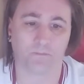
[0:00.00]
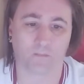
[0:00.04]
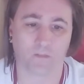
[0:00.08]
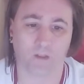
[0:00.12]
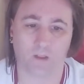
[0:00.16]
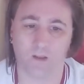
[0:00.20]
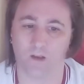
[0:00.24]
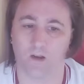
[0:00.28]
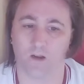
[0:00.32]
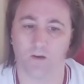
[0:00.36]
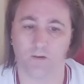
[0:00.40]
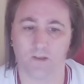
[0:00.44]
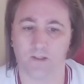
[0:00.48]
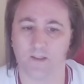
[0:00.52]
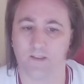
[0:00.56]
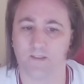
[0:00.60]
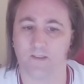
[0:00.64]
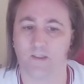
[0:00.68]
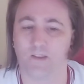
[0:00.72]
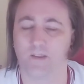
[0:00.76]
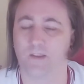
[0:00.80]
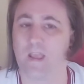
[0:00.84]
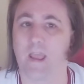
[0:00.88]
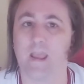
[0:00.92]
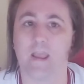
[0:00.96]
You know, it's the
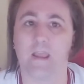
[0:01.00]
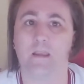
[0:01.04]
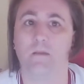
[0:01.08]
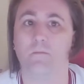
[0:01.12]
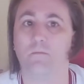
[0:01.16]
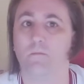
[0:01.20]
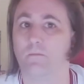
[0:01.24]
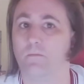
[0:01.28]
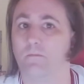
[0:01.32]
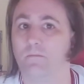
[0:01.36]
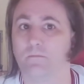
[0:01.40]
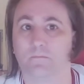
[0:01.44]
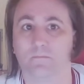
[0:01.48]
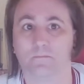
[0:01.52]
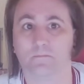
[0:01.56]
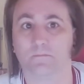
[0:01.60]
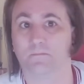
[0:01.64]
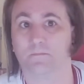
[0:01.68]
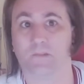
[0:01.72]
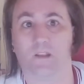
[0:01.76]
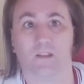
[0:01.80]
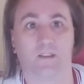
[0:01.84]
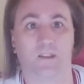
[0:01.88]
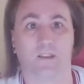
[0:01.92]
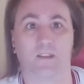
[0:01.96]
same.
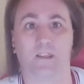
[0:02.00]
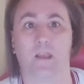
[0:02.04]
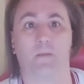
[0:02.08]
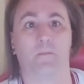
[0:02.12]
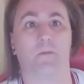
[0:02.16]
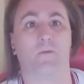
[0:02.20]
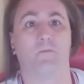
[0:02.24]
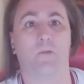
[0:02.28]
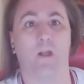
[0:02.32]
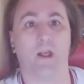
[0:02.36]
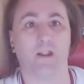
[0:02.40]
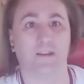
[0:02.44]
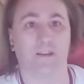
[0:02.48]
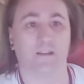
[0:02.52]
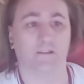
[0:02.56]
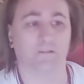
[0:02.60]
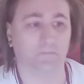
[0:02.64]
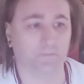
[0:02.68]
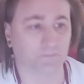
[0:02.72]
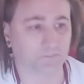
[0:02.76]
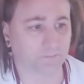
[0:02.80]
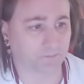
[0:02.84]
It's the same in Reading.